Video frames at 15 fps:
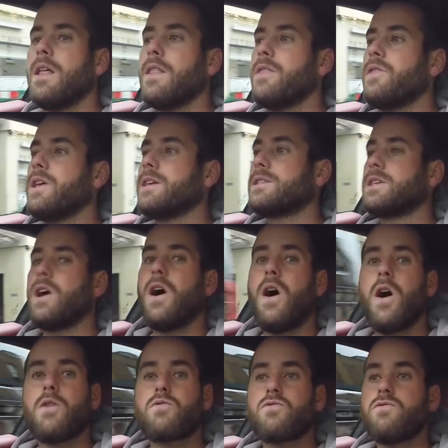this
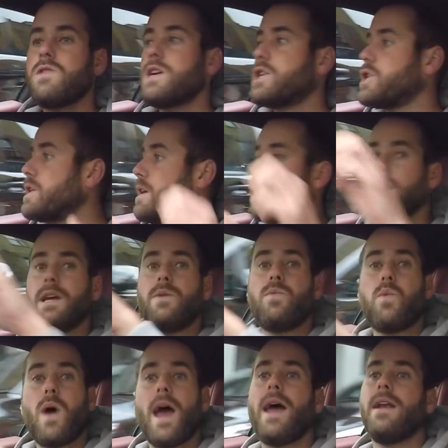car originally
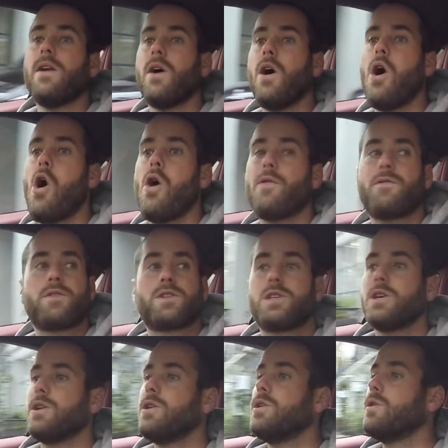went off
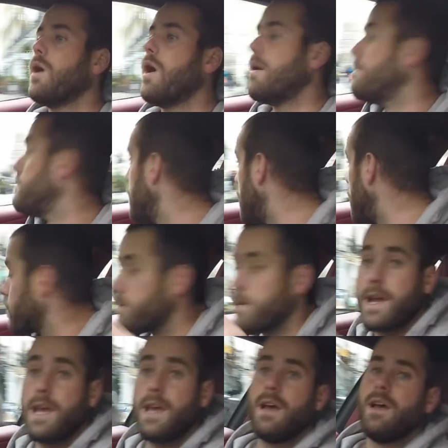to
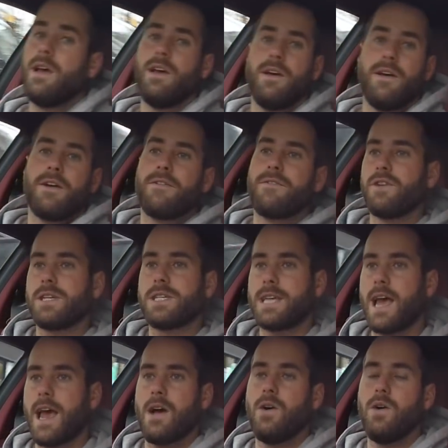Amari for
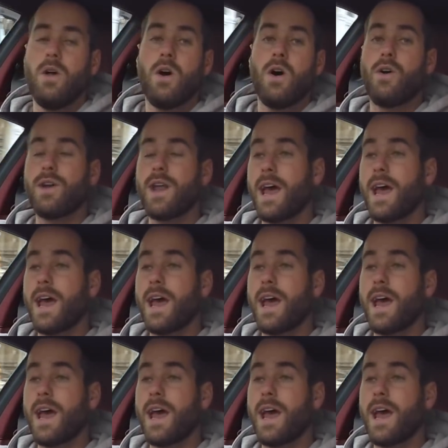sale on